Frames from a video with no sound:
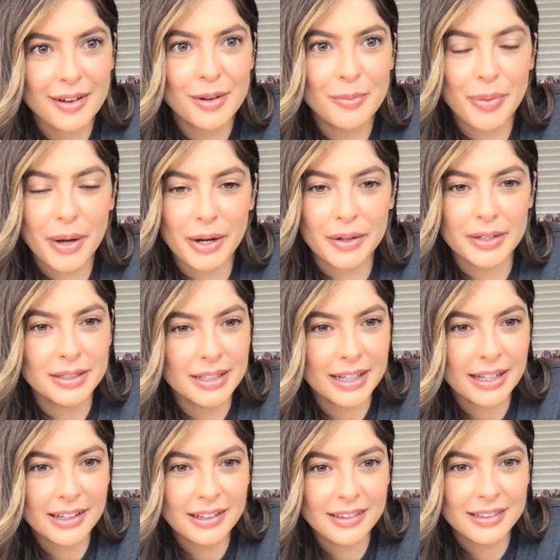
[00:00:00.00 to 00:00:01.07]

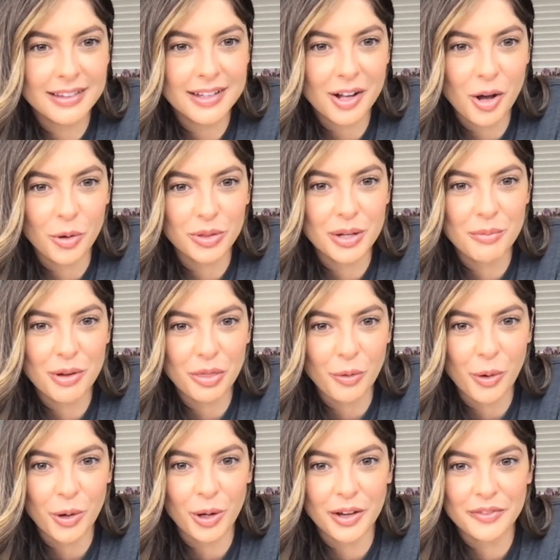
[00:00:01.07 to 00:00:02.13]
Apparently, they coat them with
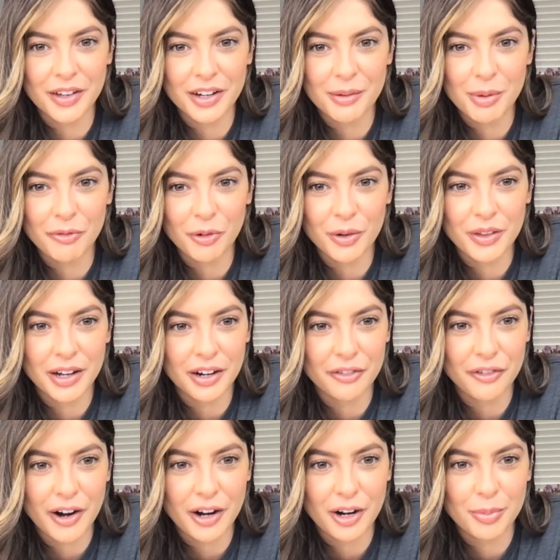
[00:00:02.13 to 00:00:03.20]
oil. I've done it before in the air
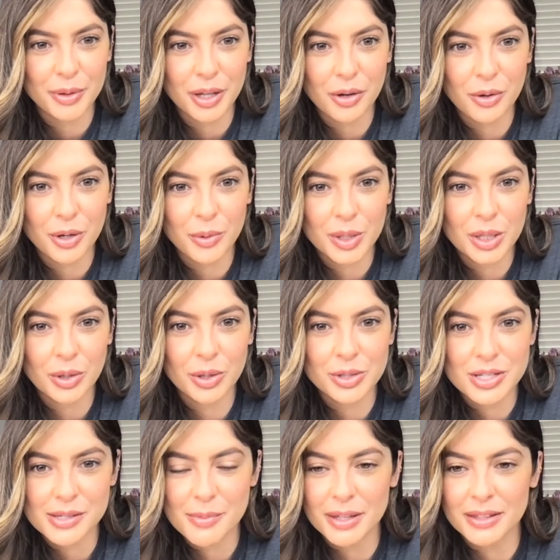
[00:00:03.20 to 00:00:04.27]
fryer, but they coat it with oil.
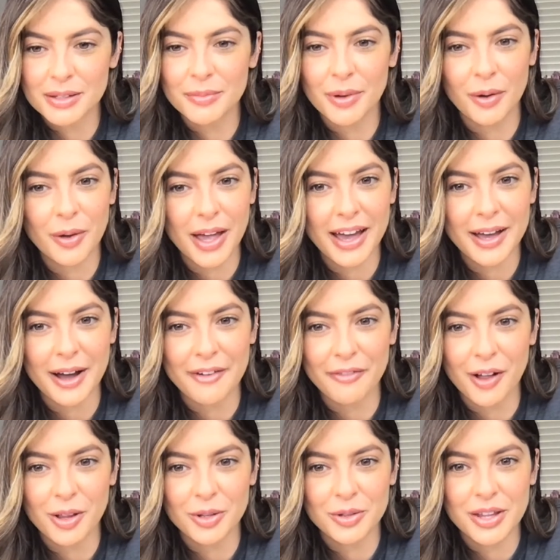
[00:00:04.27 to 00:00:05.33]
Just make them, okay, I
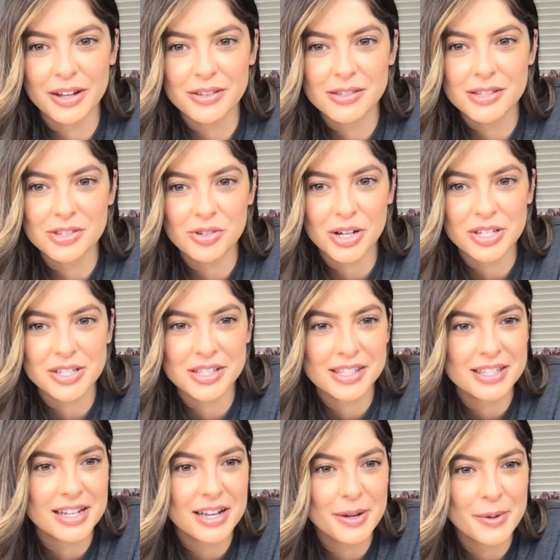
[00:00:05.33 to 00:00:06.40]
followed those
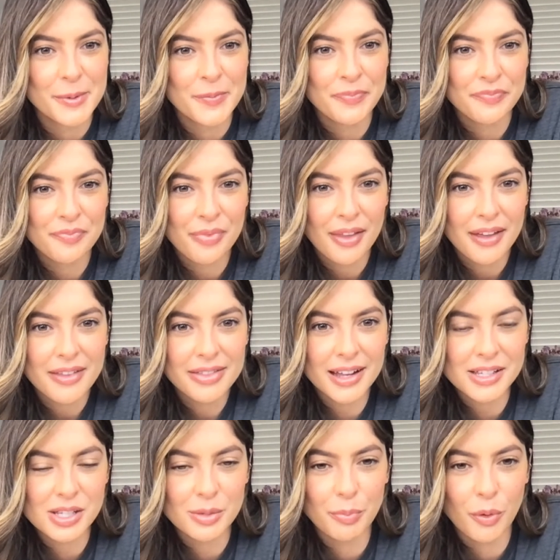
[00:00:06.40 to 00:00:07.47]
instructions, D.
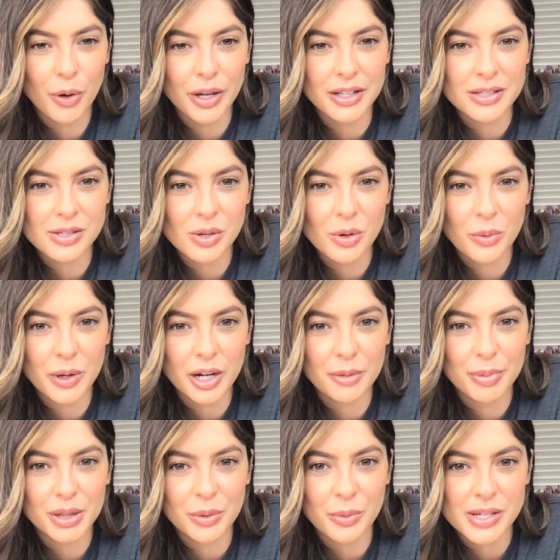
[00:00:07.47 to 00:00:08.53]
That's the point. It's so weird,
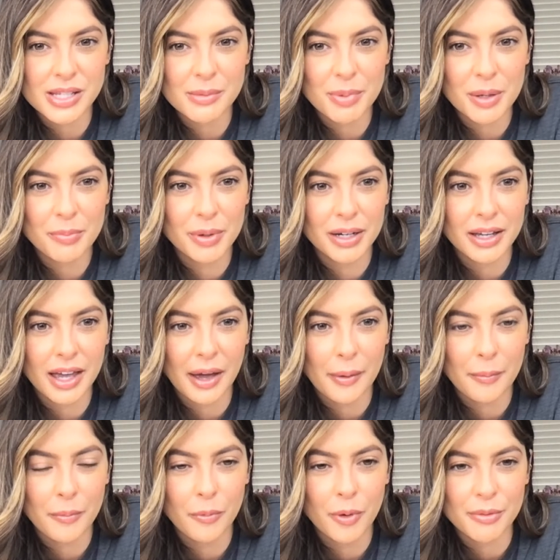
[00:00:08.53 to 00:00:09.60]
but the recipe book
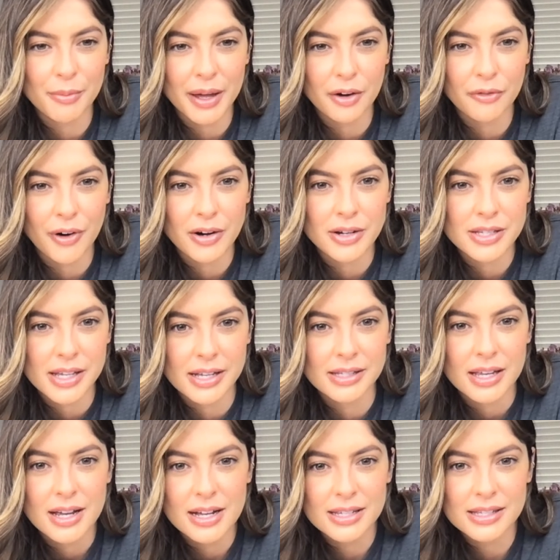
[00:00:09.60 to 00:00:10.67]
came with my air fryer. It
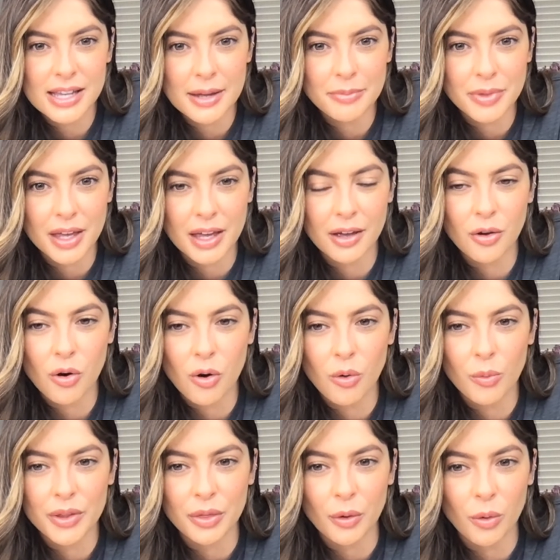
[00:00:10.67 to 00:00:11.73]
says, same thing, coat
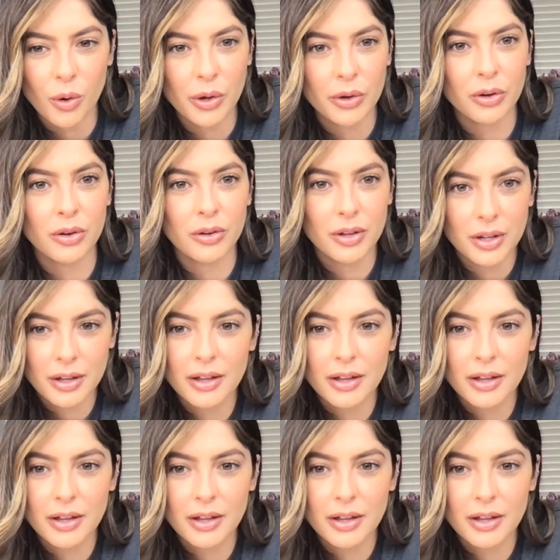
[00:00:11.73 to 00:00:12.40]
with oil.